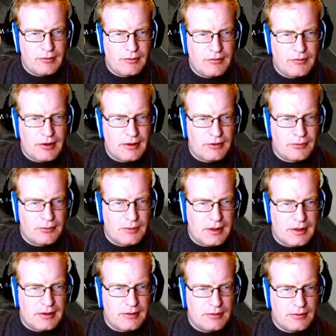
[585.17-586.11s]
find our
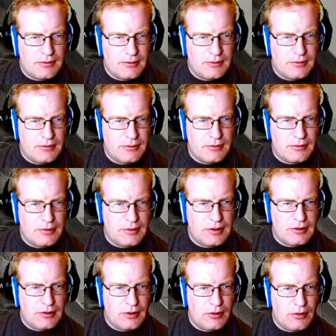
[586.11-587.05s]
spot here. We need
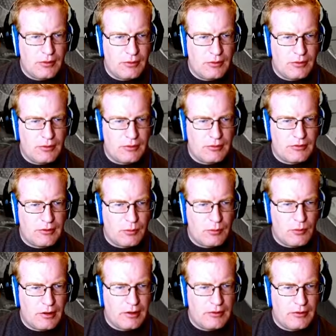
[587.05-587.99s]
to go
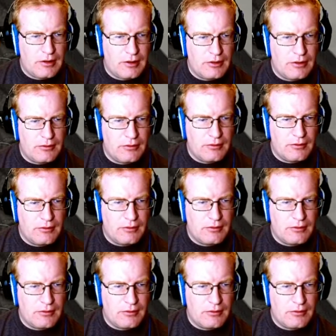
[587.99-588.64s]
somewhere here.